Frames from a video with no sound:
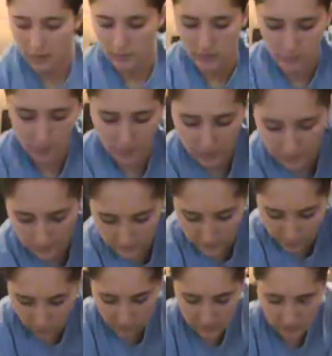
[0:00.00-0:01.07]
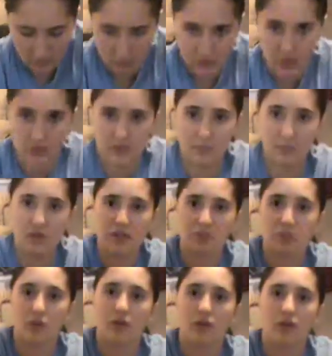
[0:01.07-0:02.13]
They both have increments on it, except this
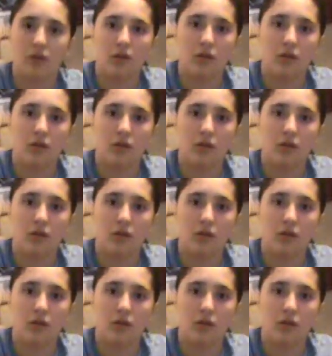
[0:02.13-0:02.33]
one,